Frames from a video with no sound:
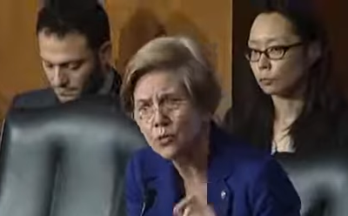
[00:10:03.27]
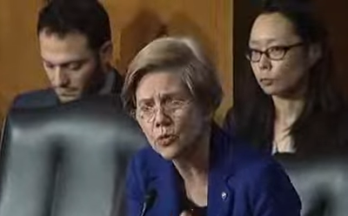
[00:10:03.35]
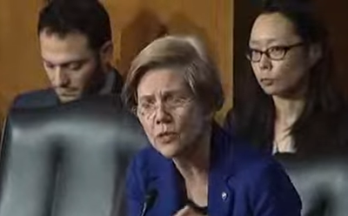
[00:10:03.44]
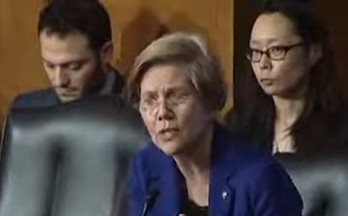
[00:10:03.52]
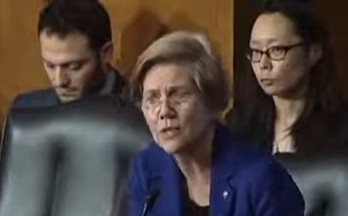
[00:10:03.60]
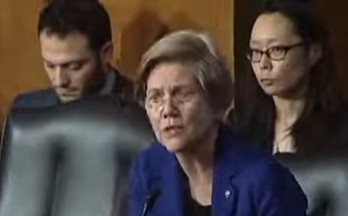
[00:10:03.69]

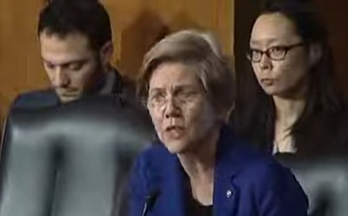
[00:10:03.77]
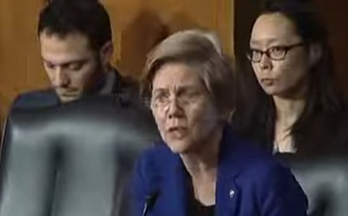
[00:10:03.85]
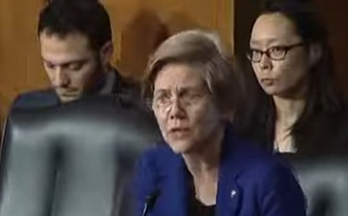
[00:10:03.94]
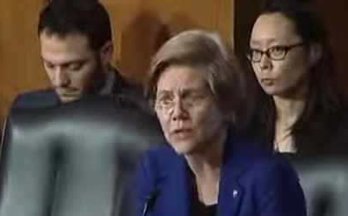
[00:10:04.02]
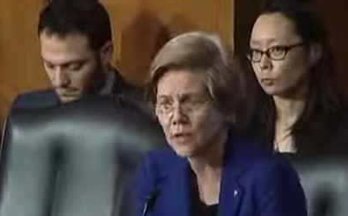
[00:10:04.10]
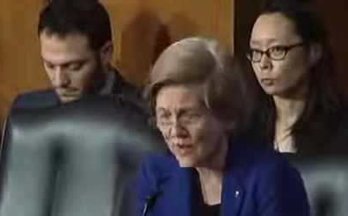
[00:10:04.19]
Speaker 1: trillion
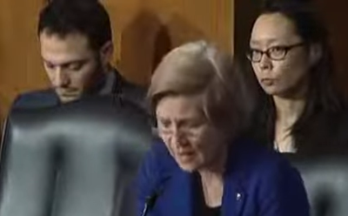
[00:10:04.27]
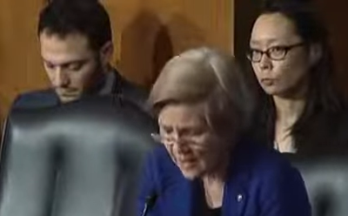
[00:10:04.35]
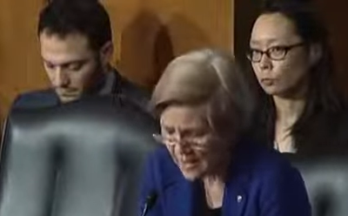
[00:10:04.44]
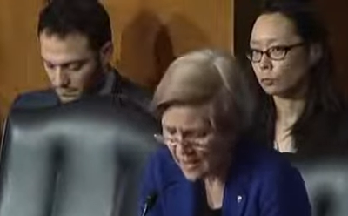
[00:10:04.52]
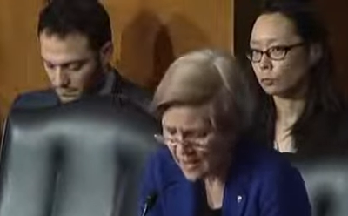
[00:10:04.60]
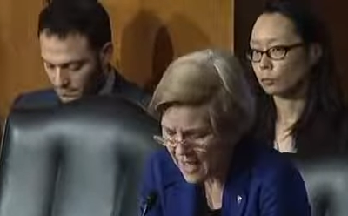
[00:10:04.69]

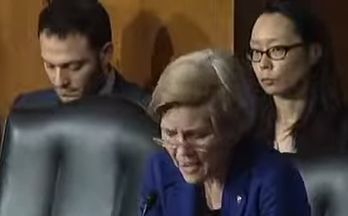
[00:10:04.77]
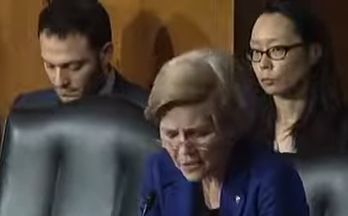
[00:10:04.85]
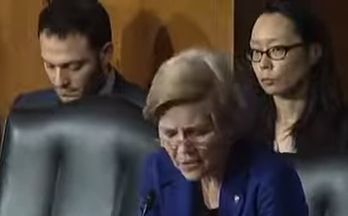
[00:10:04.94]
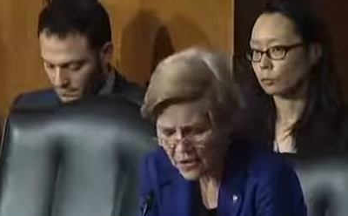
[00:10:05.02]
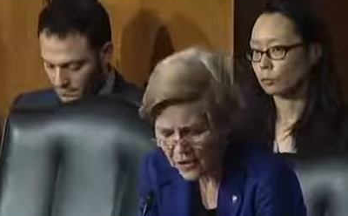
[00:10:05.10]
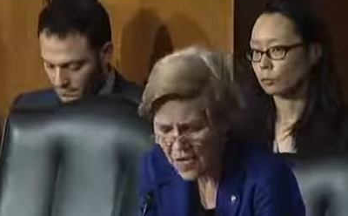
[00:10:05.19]
in
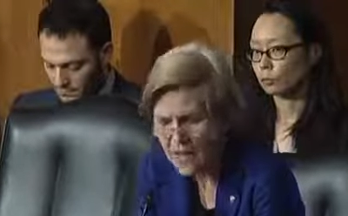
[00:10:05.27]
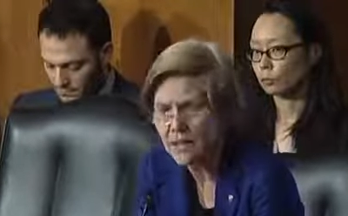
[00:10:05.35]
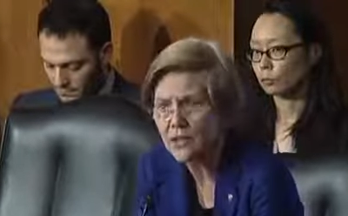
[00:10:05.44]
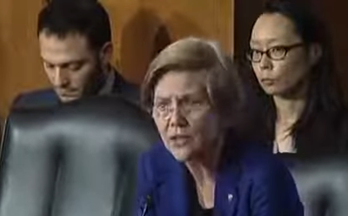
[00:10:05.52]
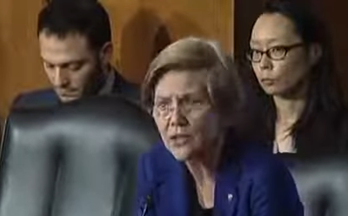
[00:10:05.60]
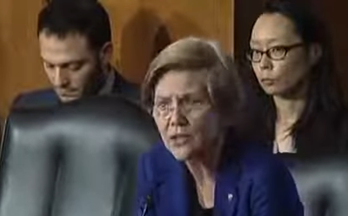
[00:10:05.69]

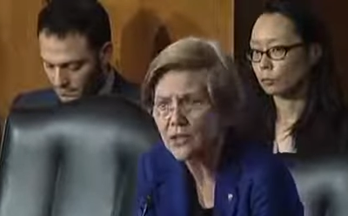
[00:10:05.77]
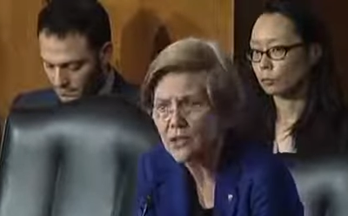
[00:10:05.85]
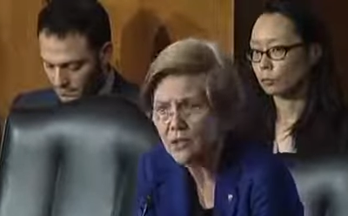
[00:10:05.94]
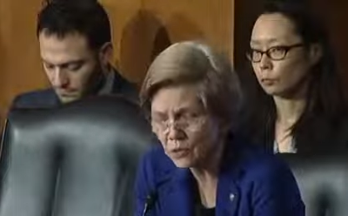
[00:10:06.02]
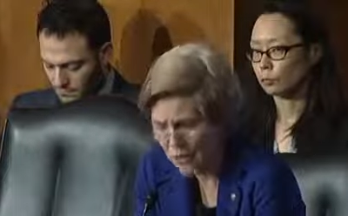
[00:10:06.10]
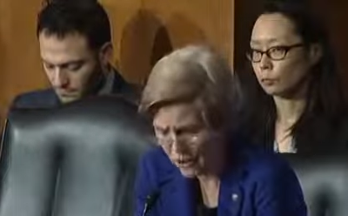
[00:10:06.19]
outstanding
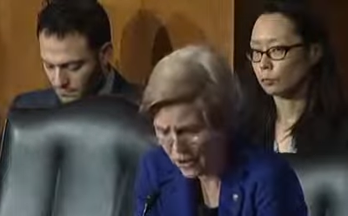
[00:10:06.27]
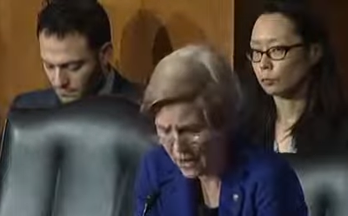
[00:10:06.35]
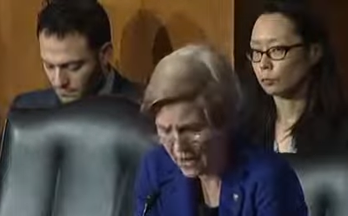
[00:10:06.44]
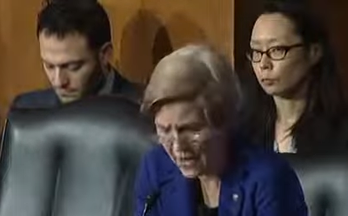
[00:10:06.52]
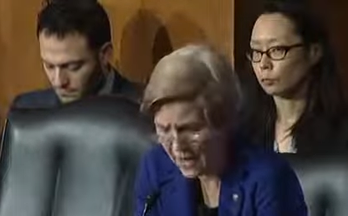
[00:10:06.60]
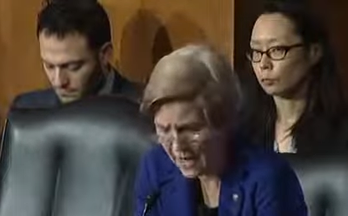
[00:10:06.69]
student
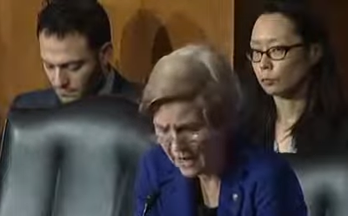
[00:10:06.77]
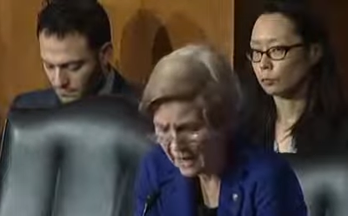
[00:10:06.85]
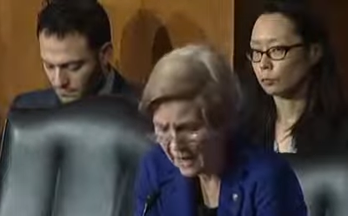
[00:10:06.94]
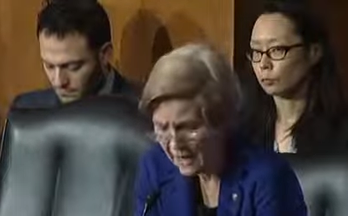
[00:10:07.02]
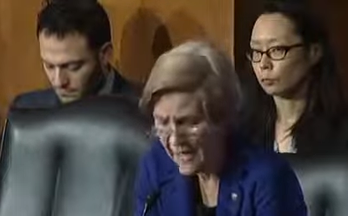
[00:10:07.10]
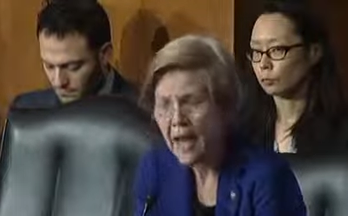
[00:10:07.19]
loan debts,
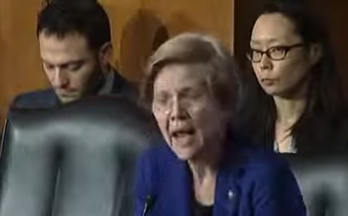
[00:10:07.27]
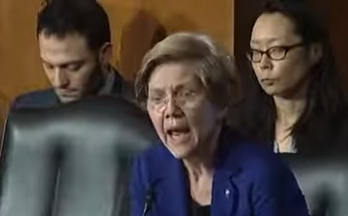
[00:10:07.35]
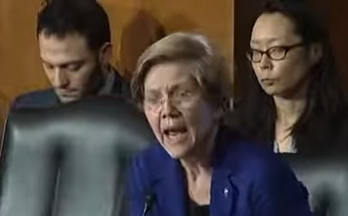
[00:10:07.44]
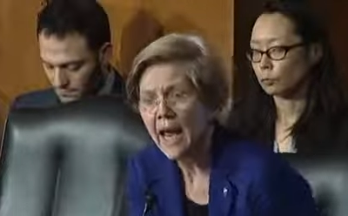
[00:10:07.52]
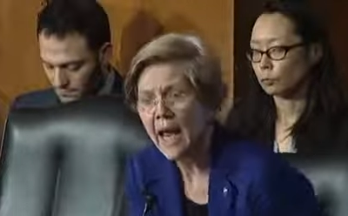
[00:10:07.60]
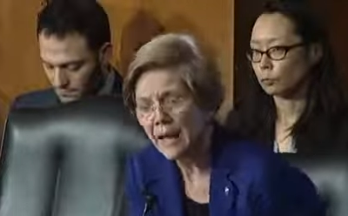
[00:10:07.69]

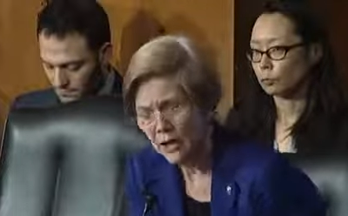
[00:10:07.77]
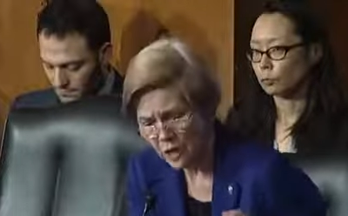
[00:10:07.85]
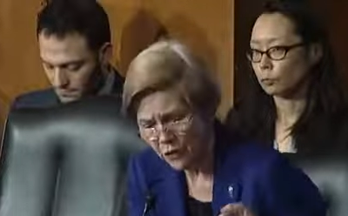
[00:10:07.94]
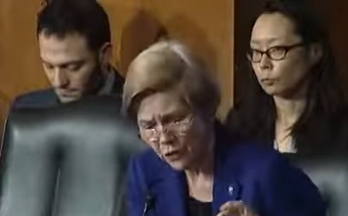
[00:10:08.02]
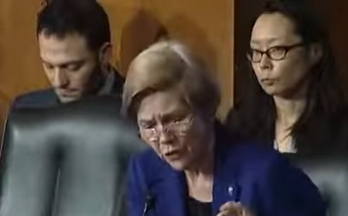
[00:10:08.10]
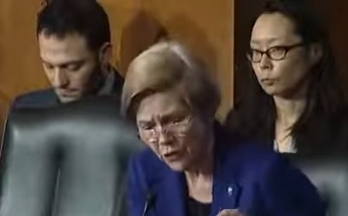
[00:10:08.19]
and a
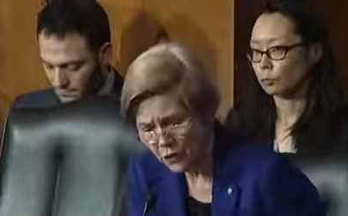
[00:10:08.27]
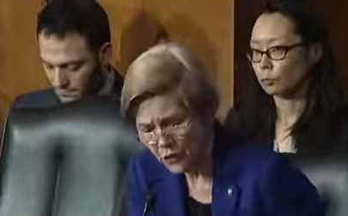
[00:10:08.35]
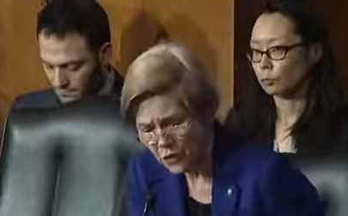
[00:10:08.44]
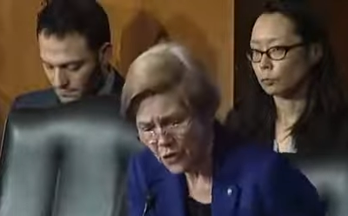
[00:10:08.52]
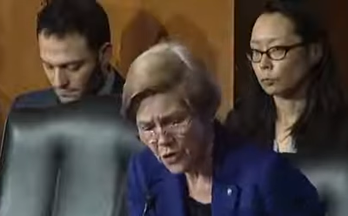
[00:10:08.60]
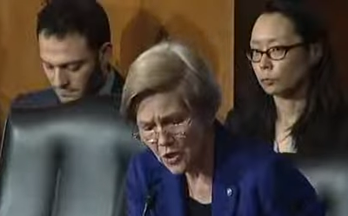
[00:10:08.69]

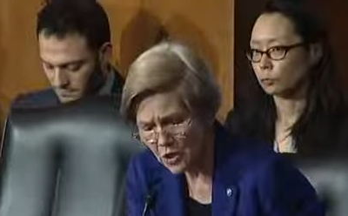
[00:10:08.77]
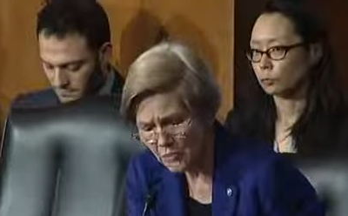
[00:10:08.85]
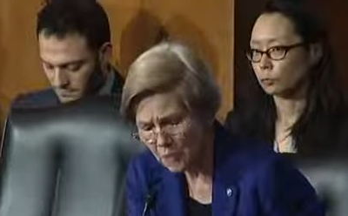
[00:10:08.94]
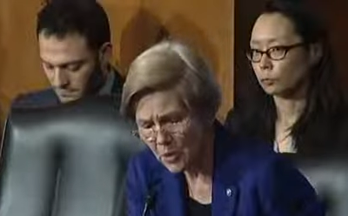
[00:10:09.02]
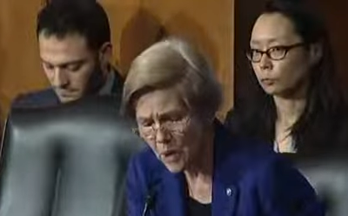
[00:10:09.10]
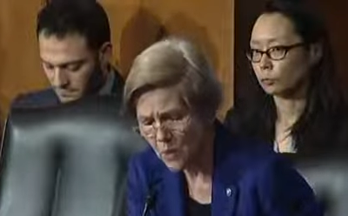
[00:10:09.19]
third of
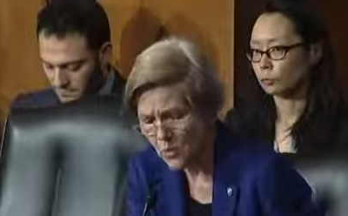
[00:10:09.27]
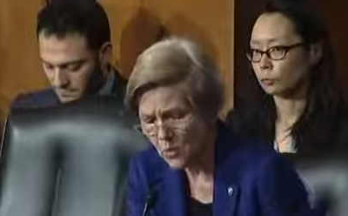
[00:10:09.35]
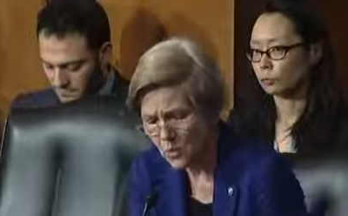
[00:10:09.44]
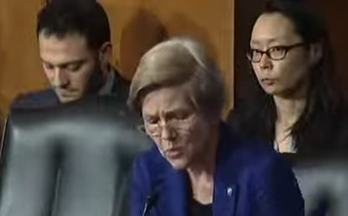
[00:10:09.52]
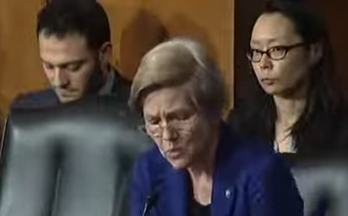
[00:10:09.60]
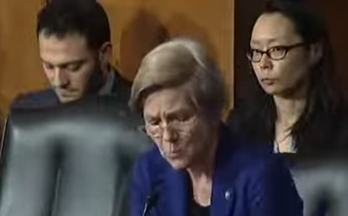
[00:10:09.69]

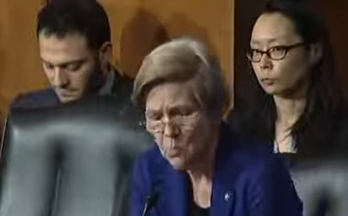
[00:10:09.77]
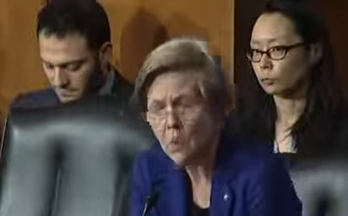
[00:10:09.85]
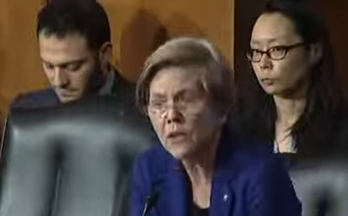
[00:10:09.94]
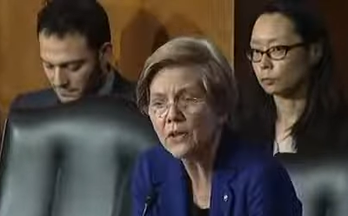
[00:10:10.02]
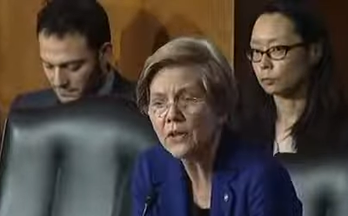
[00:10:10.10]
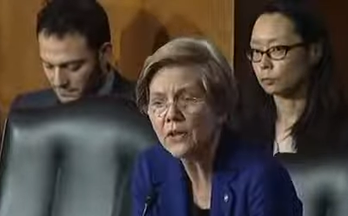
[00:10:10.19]
borrowers more
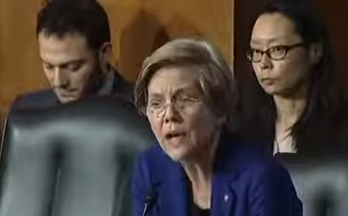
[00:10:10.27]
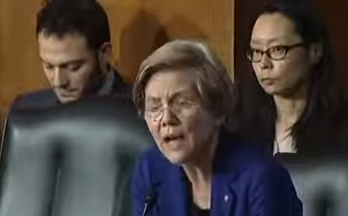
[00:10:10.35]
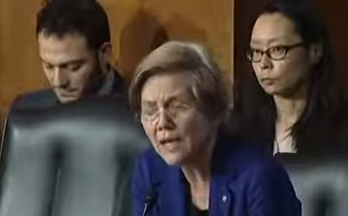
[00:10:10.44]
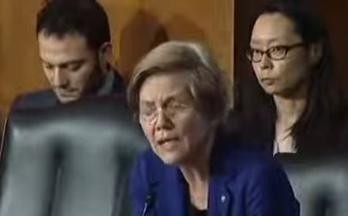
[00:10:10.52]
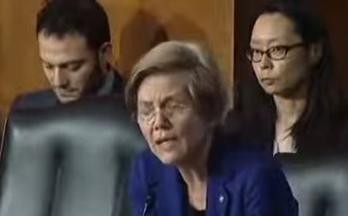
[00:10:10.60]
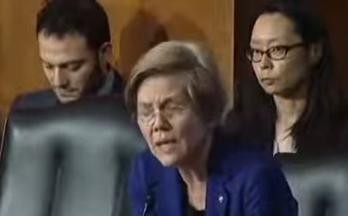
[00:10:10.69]
than
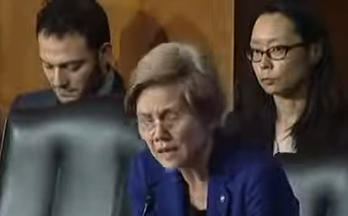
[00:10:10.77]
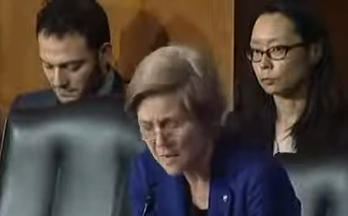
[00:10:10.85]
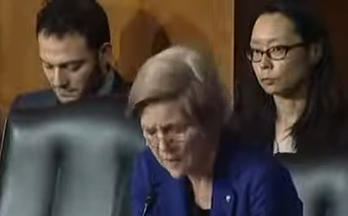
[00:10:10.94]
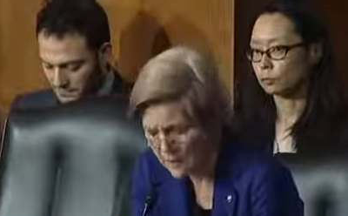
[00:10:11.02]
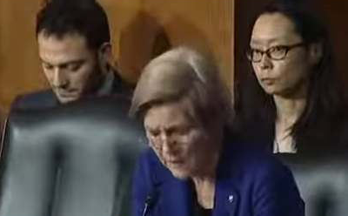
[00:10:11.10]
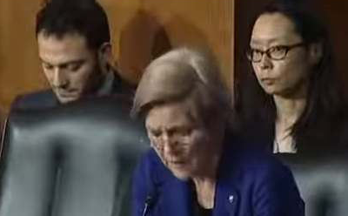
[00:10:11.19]
90 days
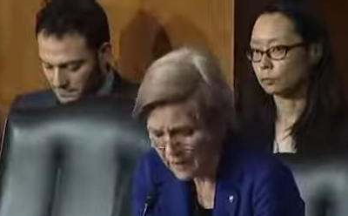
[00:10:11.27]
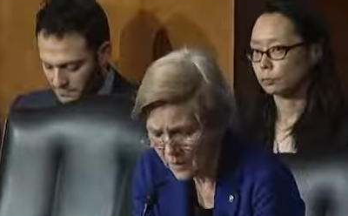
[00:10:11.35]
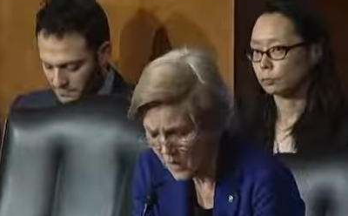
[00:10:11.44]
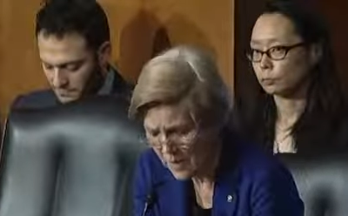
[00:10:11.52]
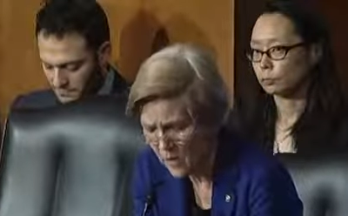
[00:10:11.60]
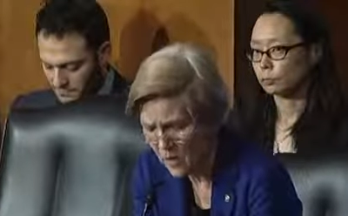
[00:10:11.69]

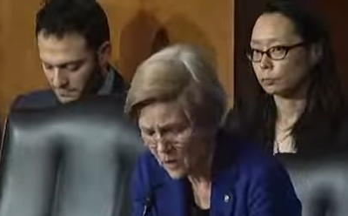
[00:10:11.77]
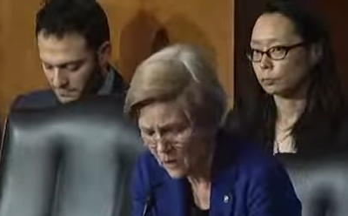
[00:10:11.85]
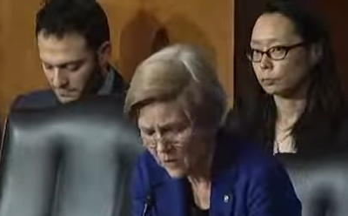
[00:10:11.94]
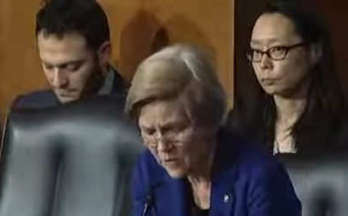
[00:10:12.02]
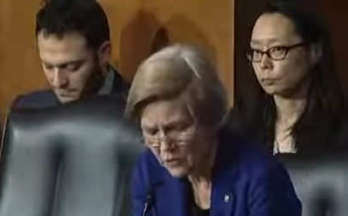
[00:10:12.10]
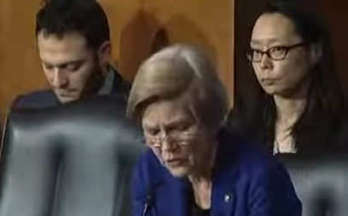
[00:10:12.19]
delinquent on
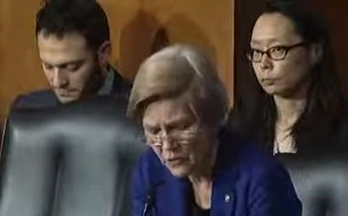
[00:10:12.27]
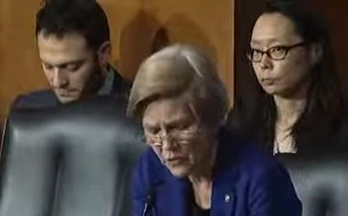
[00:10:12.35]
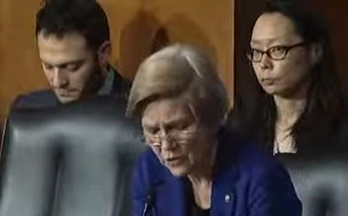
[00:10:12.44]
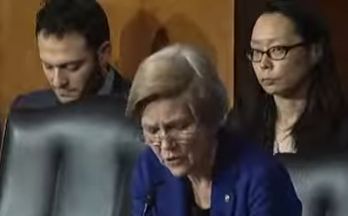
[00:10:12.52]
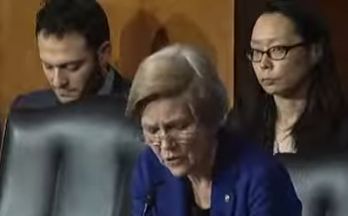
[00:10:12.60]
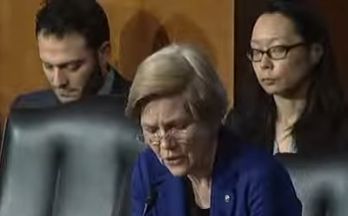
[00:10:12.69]
their
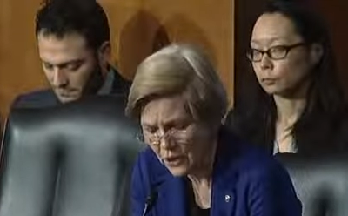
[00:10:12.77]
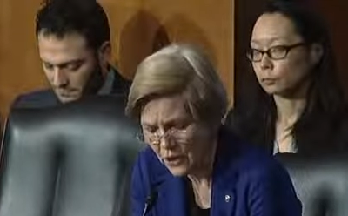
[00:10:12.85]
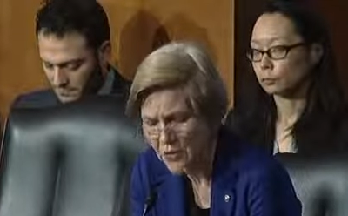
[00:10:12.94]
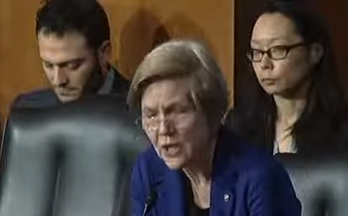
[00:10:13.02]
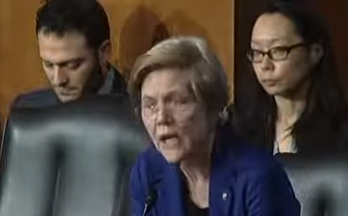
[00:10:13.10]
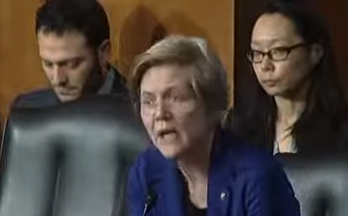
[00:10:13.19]
student loan
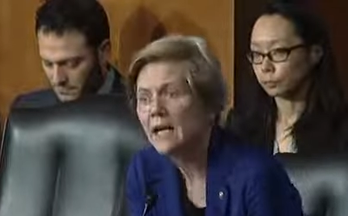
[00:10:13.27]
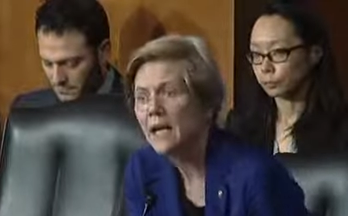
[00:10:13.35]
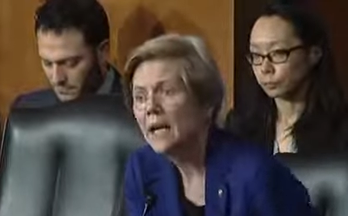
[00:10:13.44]
debt.